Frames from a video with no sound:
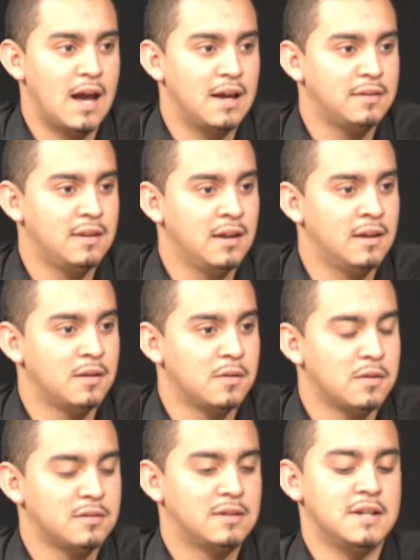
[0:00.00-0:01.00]
I think
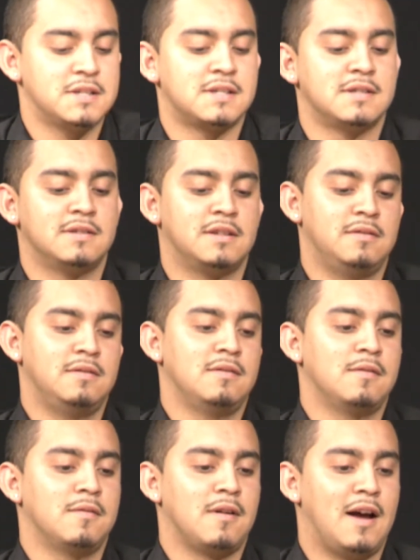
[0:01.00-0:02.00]

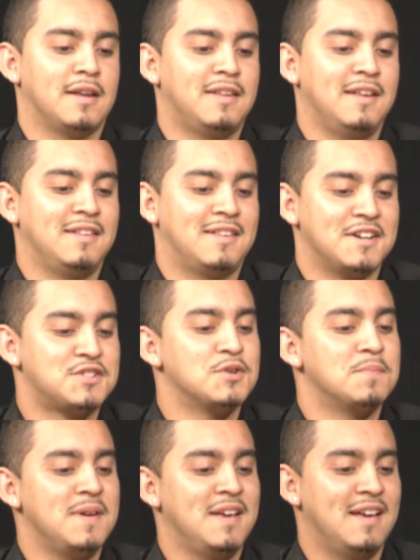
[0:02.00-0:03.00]
there
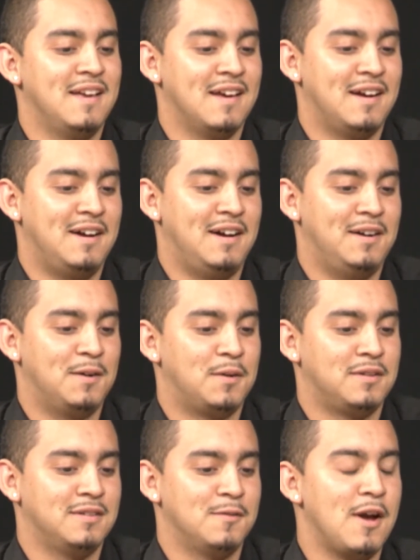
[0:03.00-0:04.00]
should be,
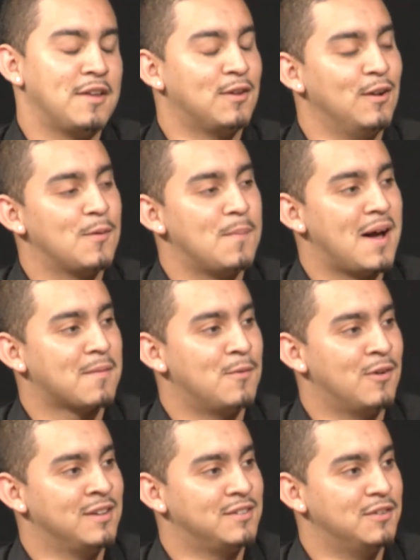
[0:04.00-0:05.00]
we have to look back
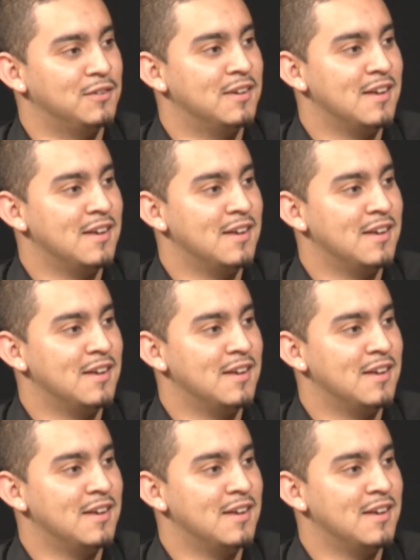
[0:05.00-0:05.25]
more into